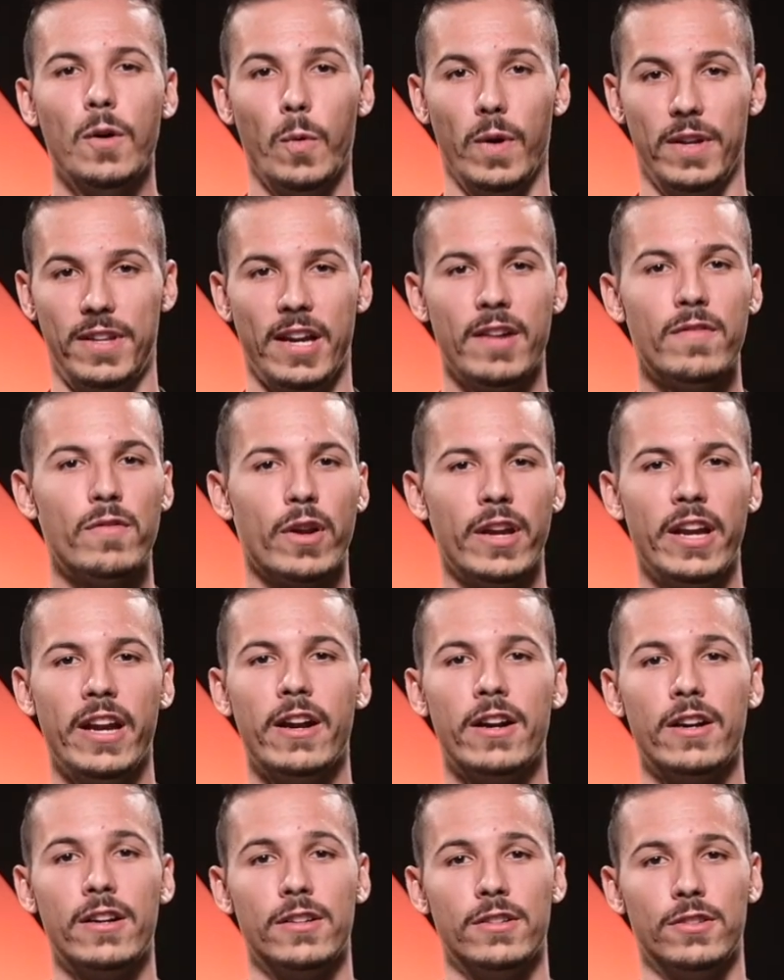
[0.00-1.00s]
With every
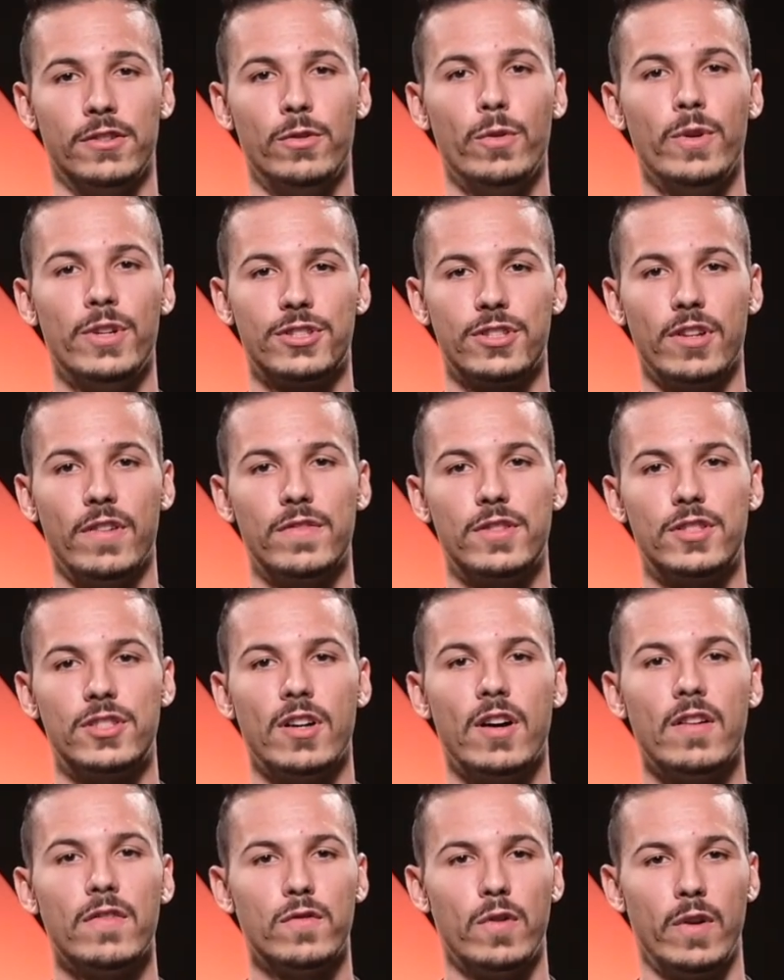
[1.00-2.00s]
year, Dewesoft
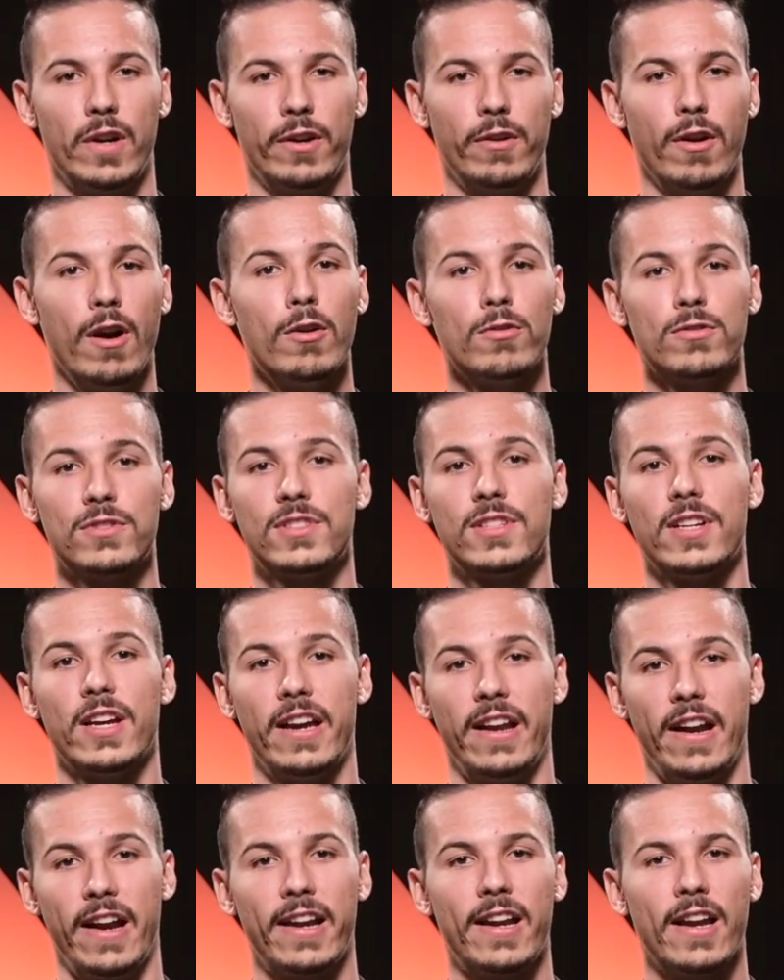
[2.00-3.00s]
software grows,
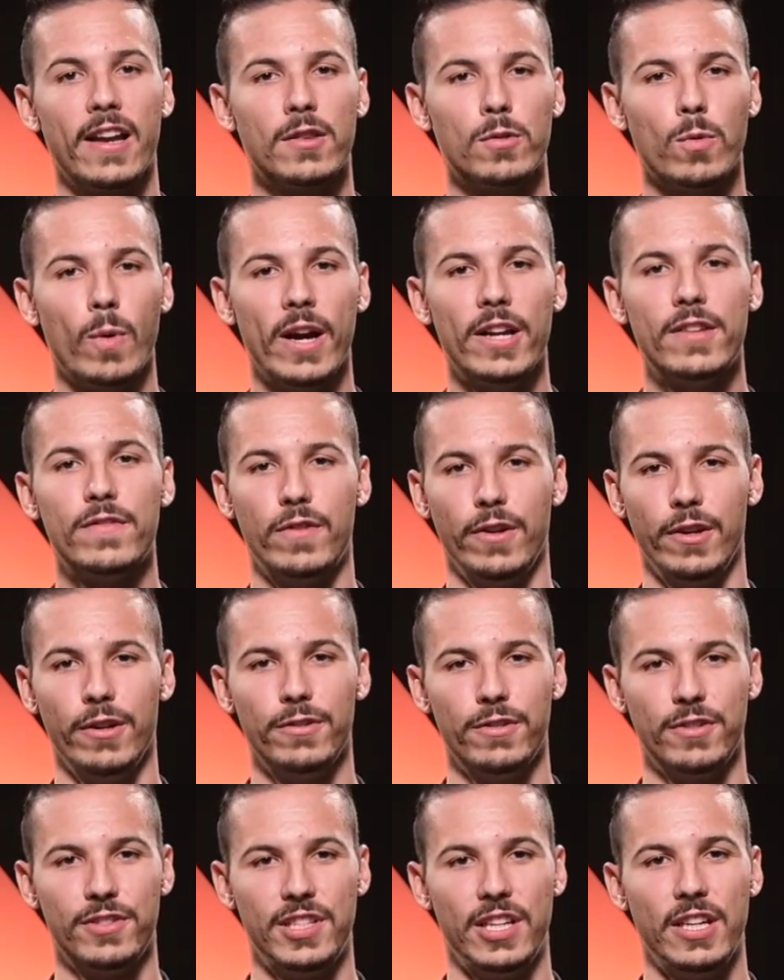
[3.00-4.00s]
and I can't wait for you
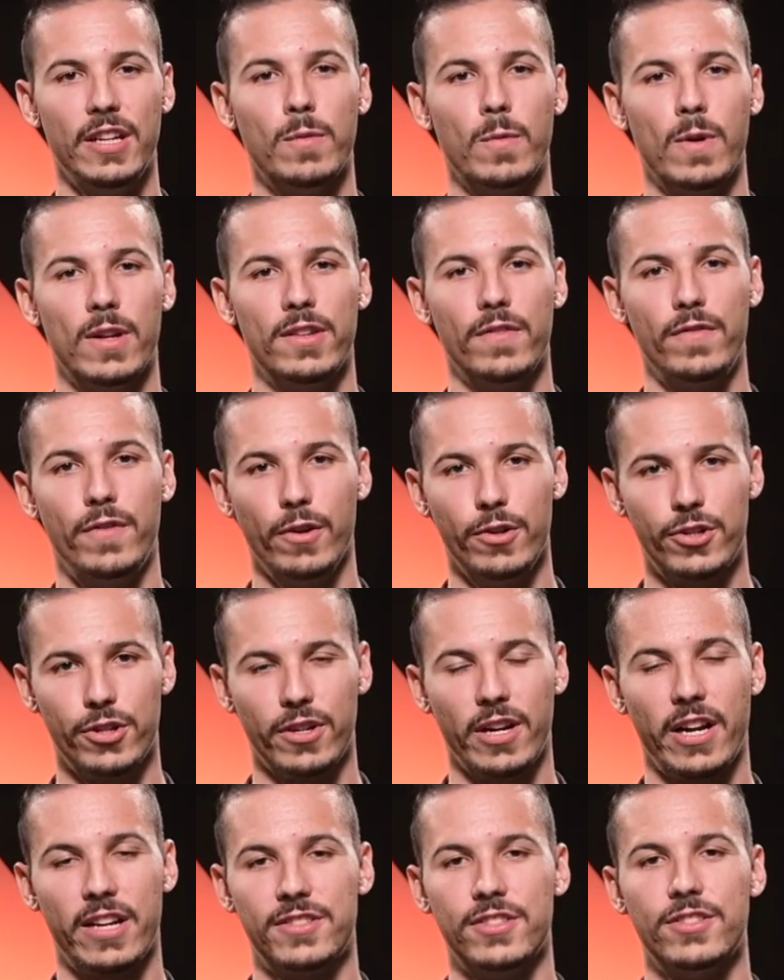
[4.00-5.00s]
to see what the future
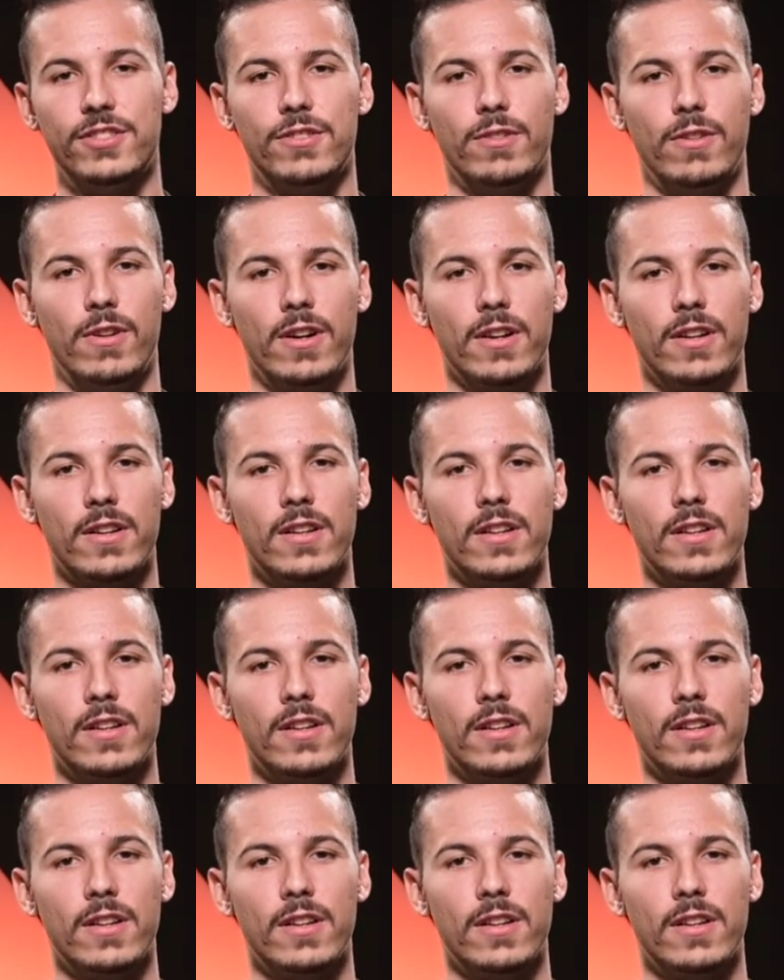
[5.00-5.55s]
has in store.